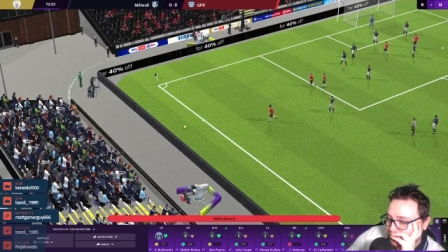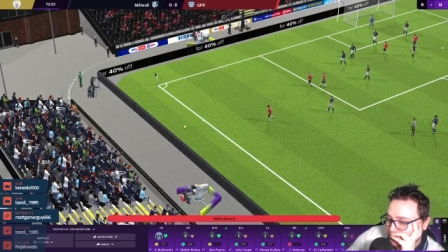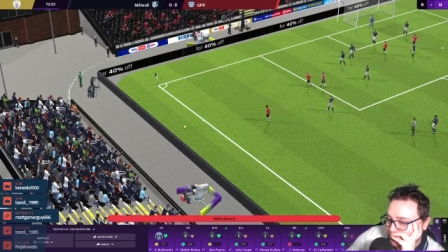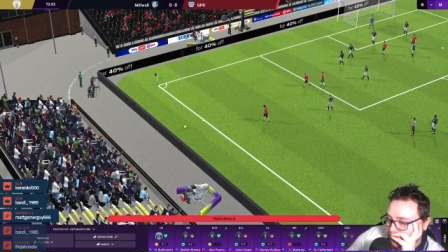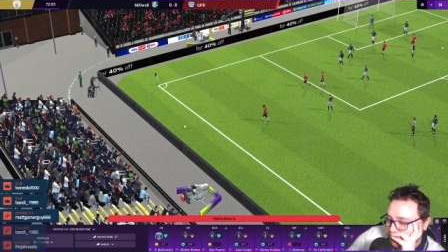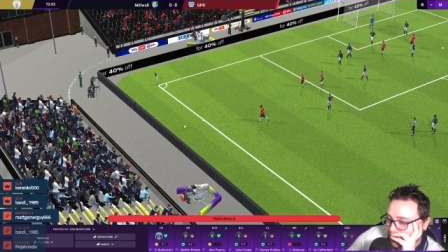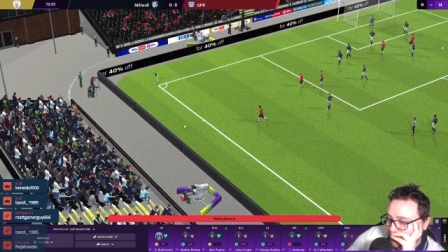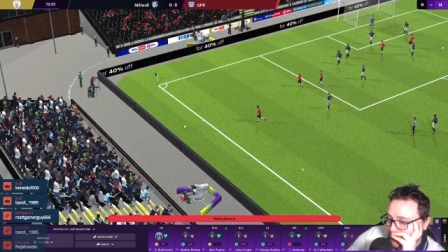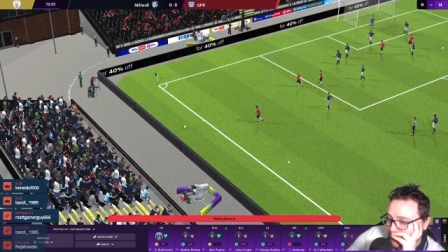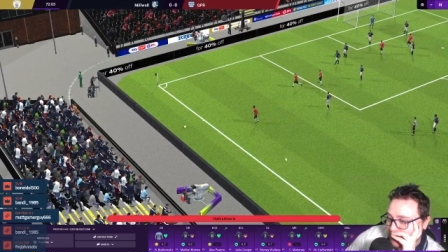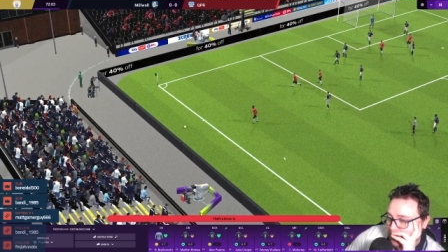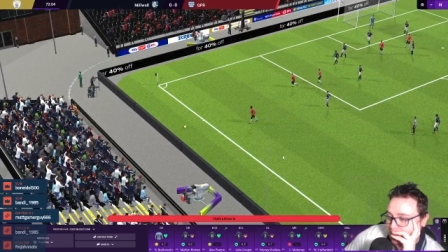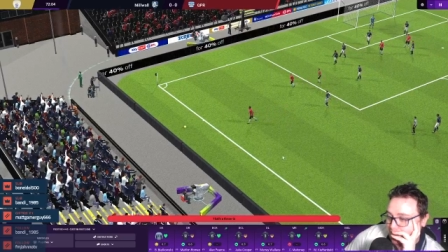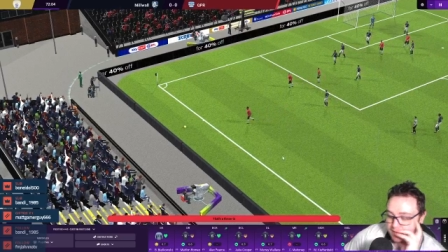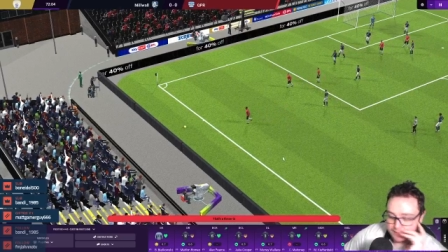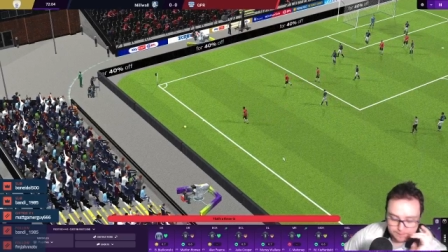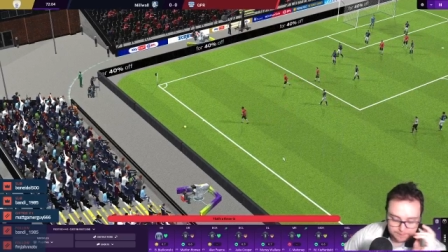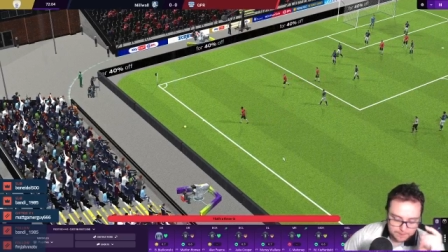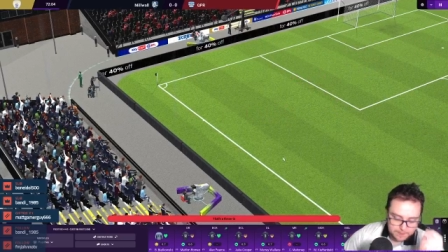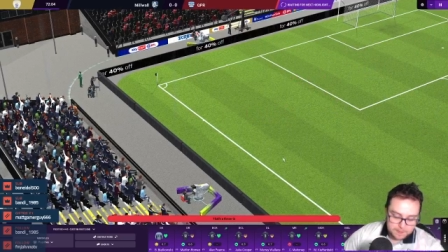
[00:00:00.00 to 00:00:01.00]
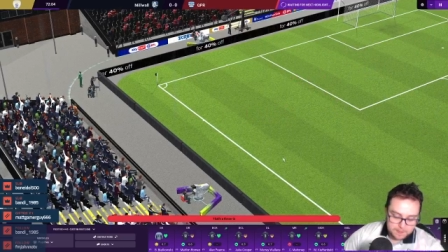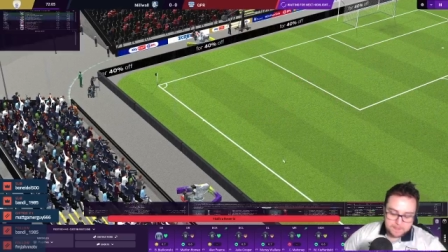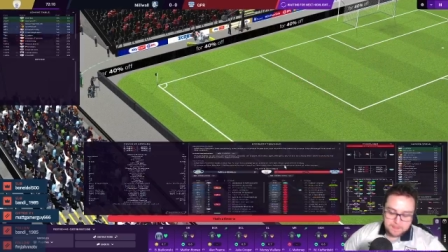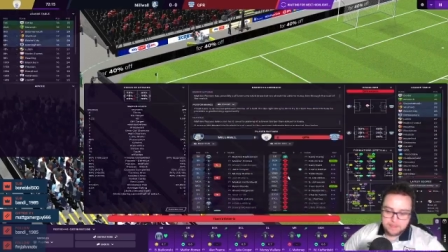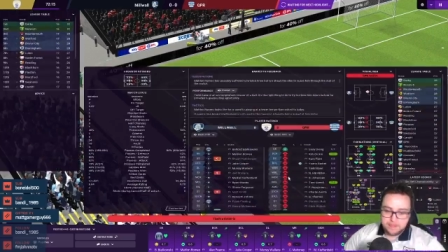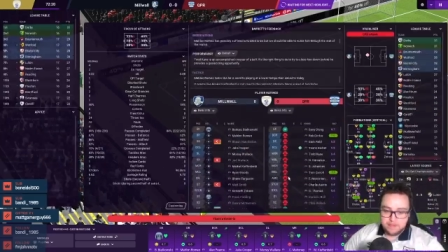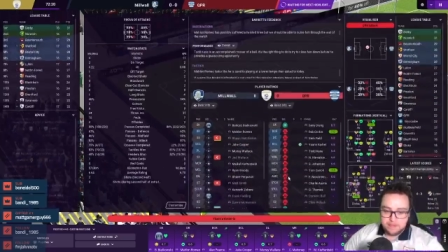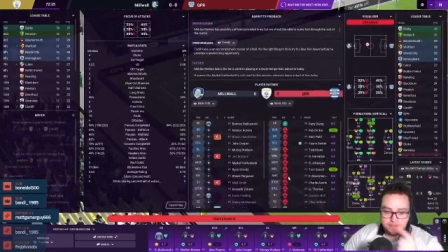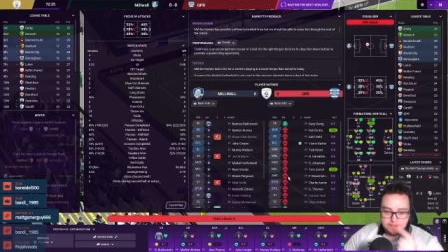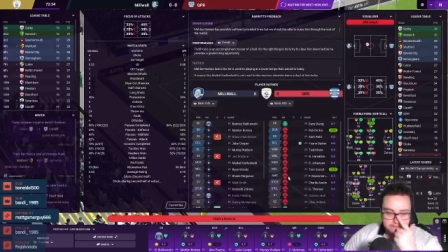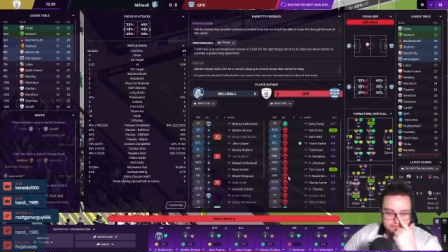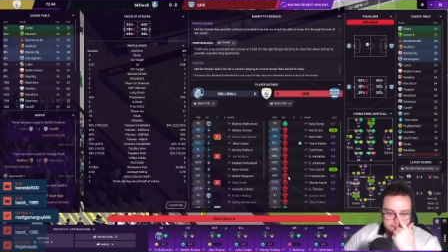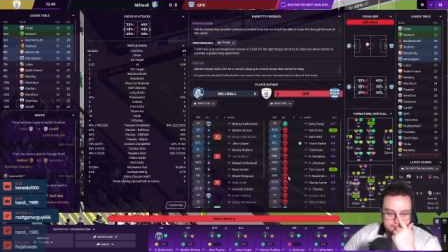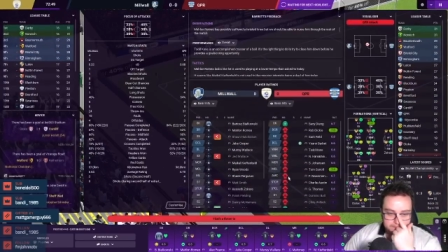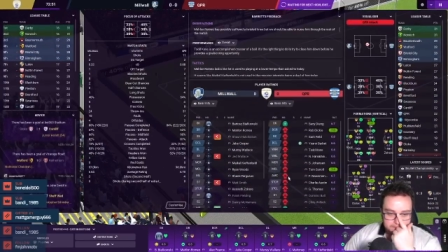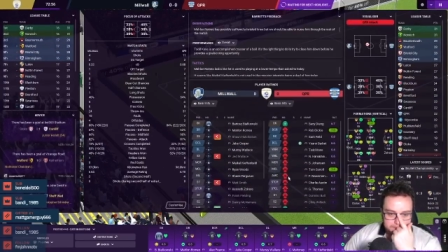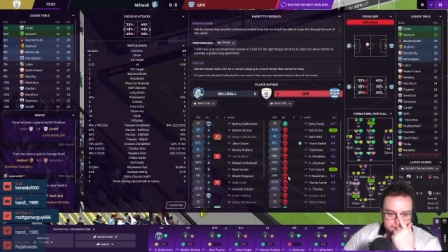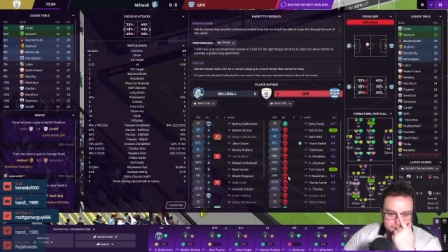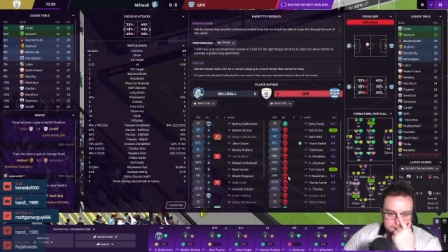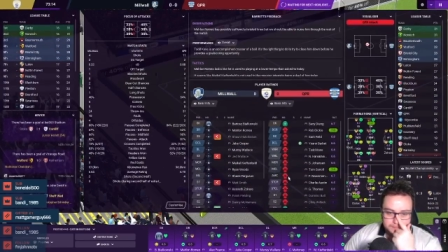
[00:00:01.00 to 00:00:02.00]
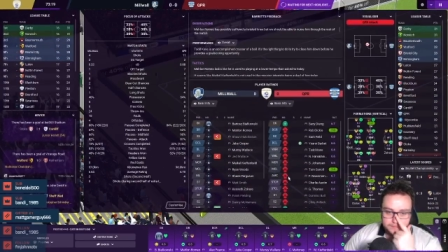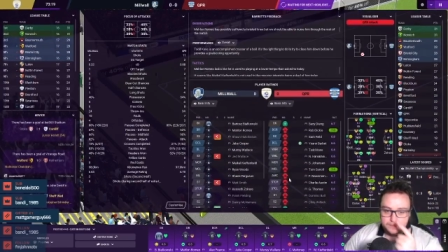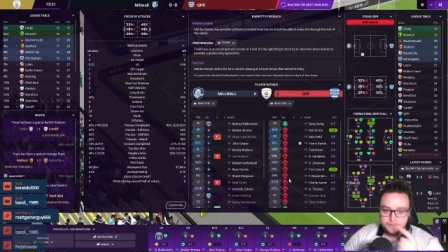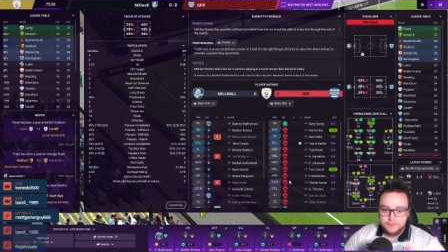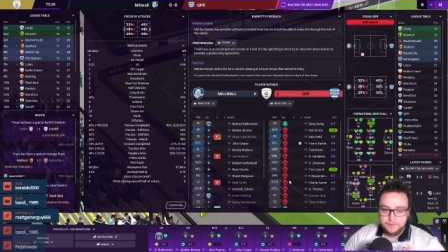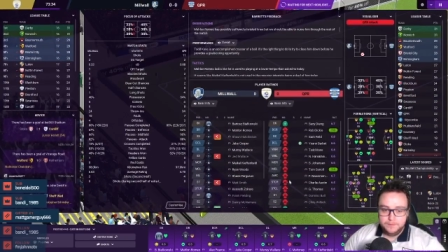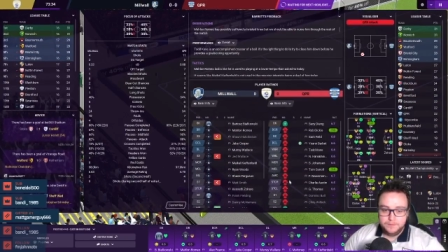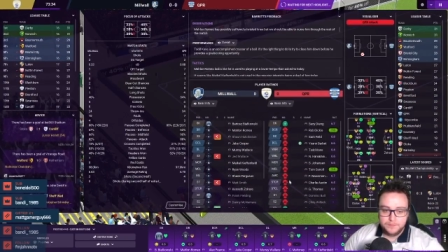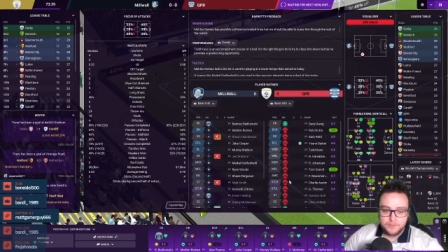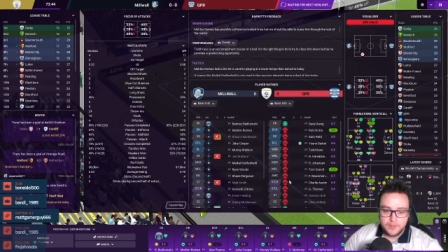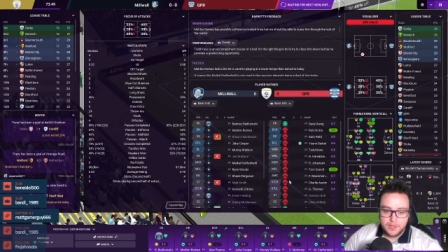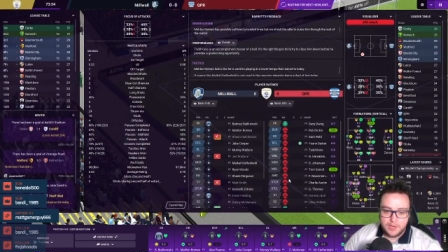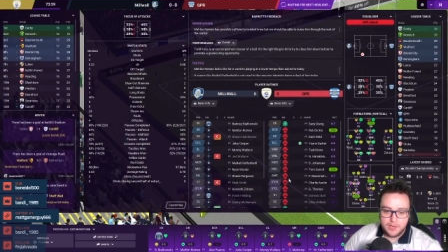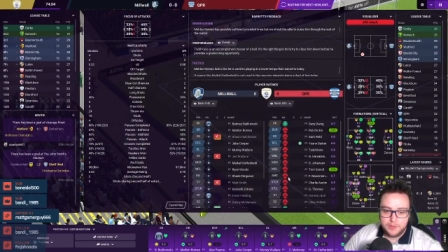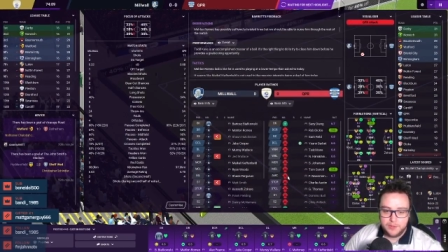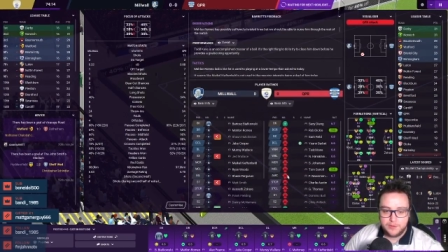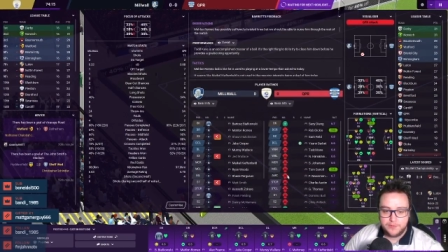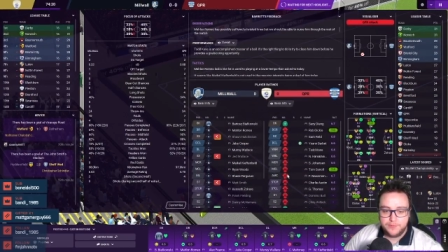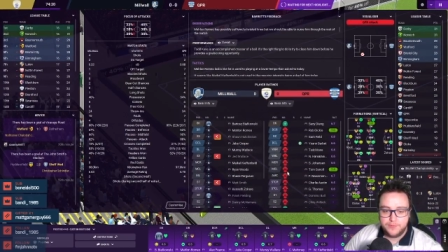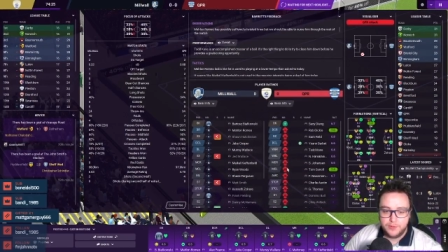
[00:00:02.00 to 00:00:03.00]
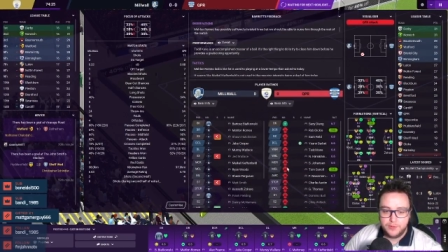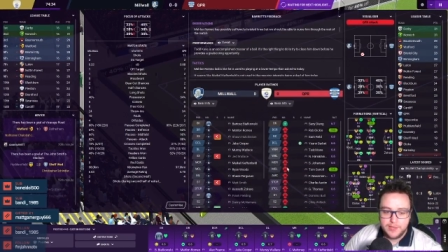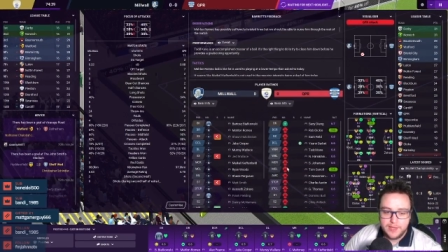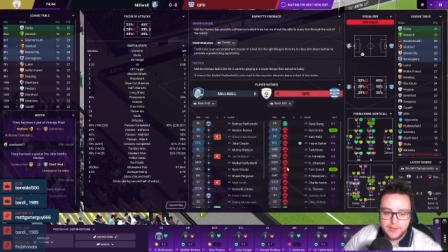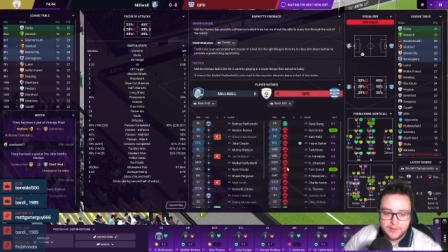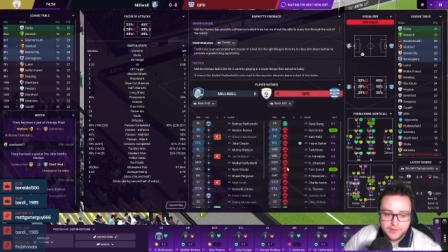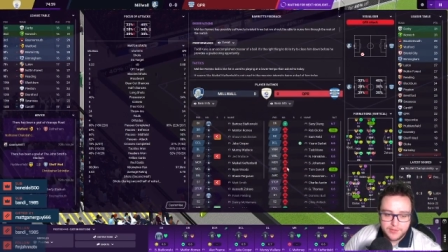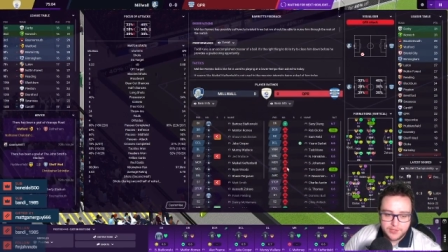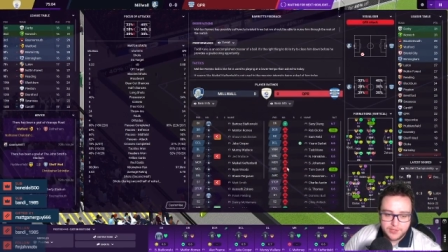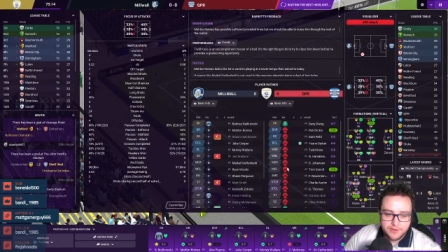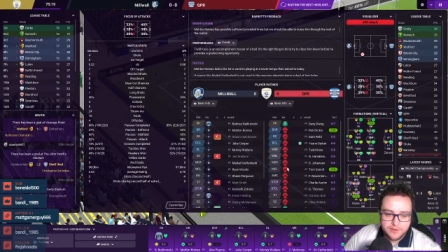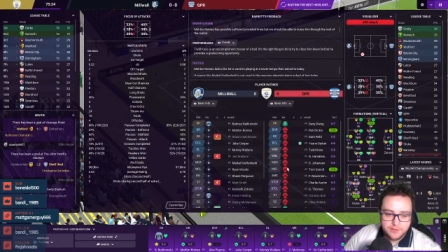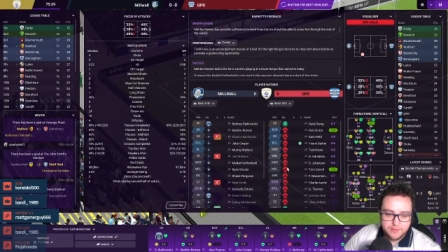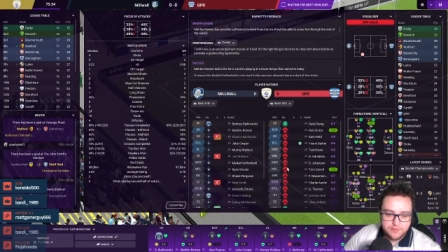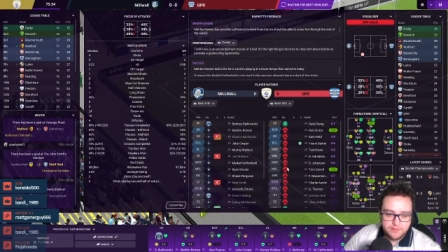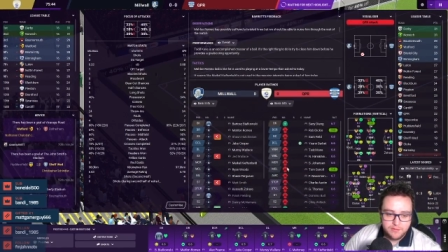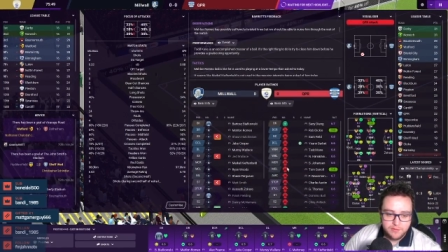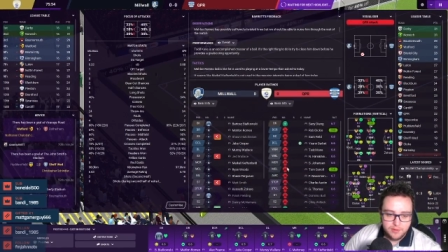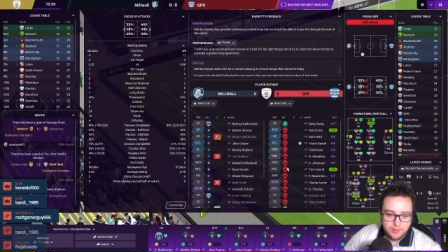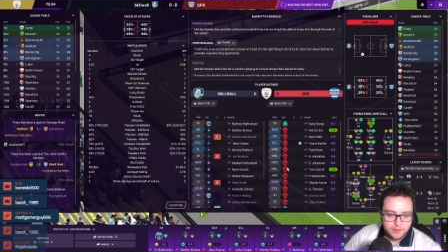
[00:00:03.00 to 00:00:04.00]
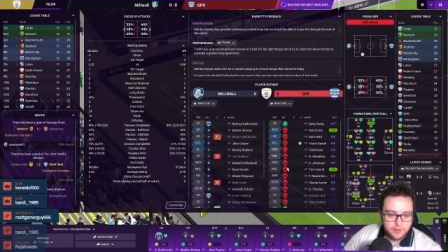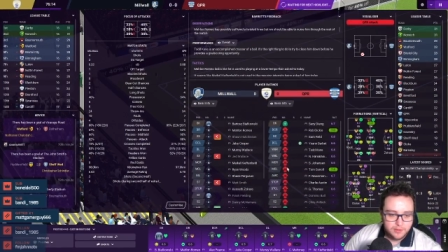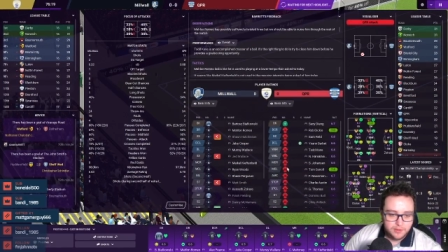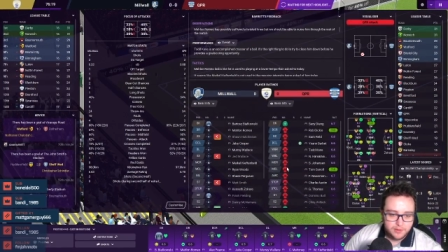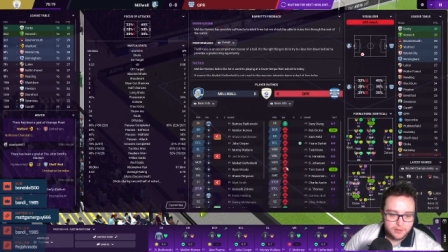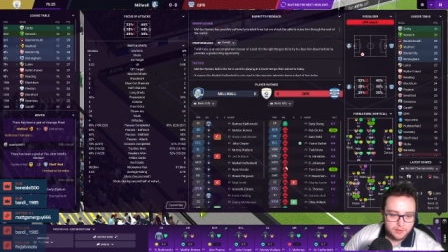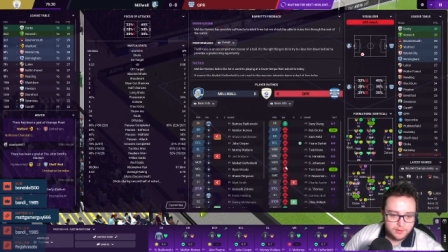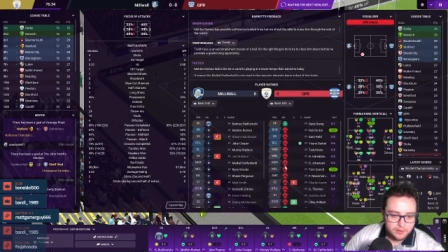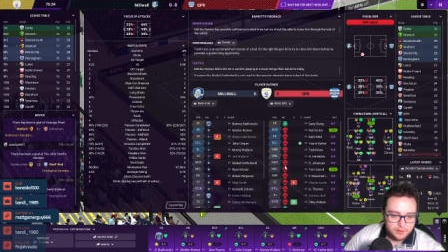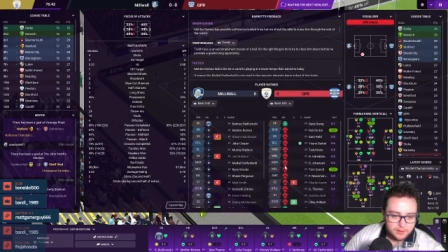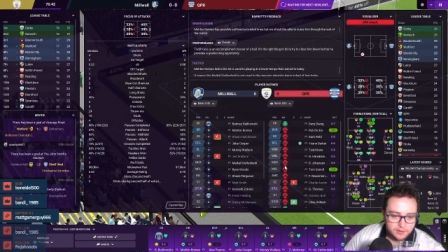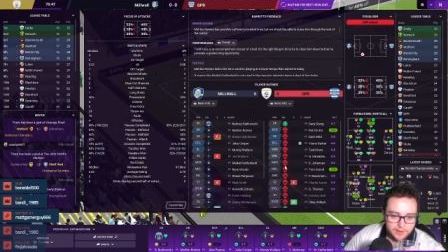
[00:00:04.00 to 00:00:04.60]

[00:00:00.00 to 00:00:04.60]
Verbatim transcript: but it's nice. Hmm. I work front end too. Ooh, oh,